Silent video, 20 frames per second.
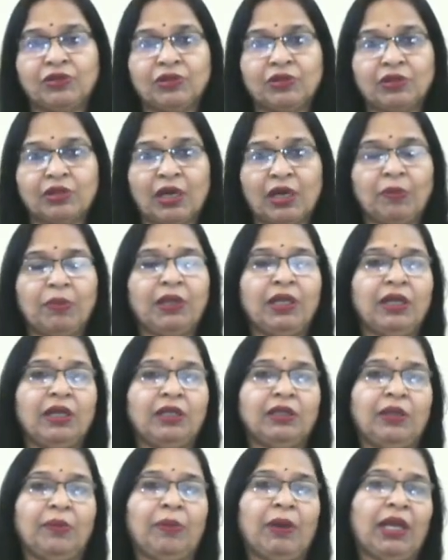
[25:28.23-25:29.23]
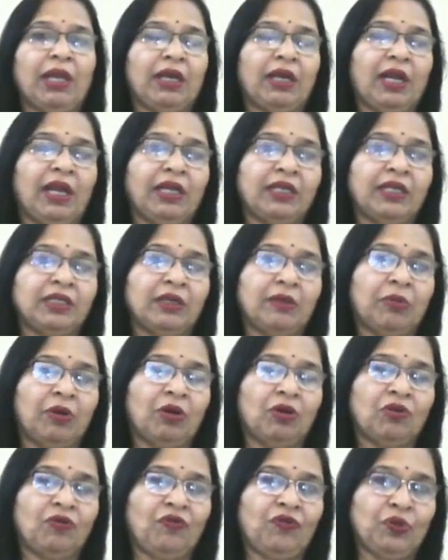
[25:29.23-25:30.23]
troubling the mankind
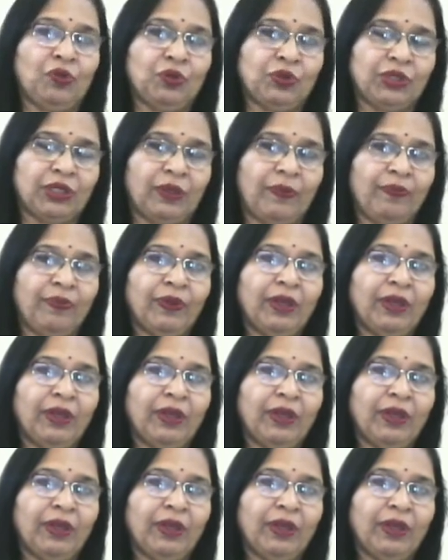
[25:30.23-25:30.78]
about future.